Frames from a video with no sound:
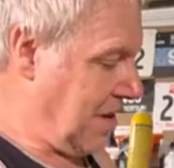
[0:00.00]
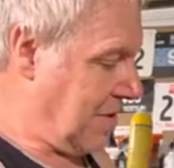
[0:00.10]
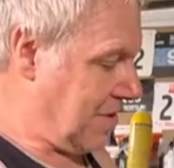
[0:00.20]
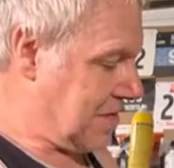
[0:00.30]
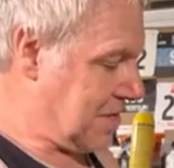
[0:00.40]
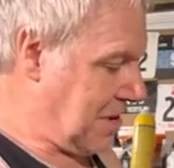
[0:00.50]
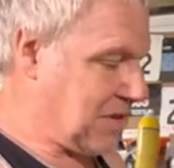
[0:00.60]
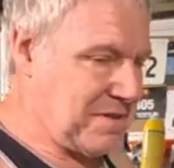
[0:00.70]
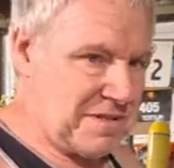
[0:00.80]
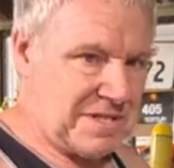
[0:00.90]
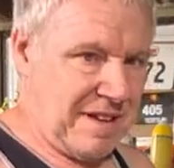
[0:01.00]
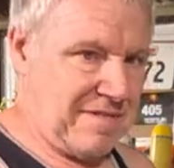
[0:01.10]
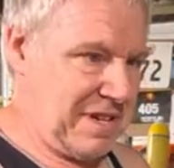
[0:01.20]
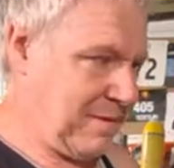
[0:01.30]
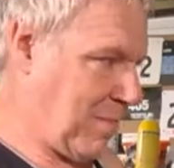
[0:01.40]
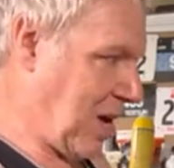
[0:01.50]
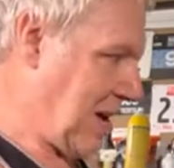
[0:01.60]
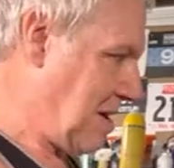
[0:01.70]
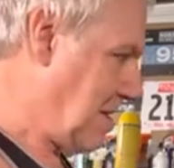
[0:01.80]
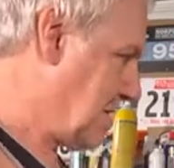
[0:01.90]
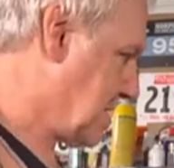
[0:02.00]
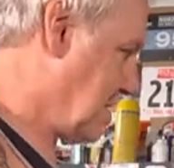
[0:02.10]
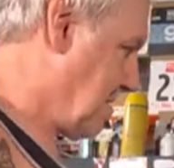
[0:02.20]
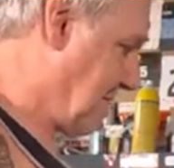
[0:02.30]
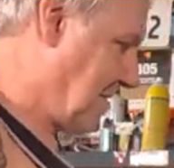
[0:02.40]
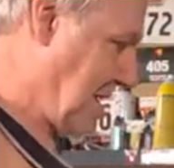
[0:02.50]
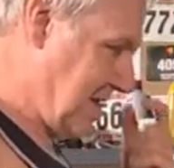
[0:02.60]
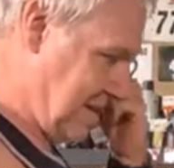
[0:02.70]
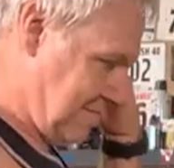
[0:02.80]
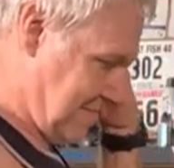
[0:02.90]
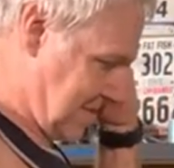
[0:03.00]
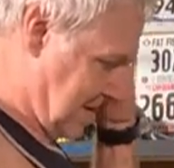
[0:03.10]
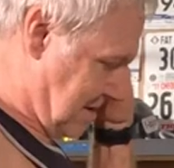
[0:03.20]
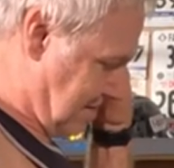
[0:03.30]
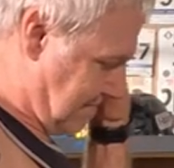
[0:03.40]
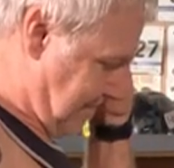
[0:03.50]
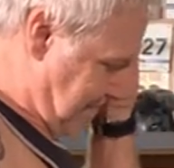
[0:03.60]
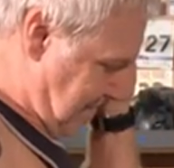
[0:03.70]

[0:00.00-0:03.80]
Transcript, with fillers: it was under 70 miles of riding. Um,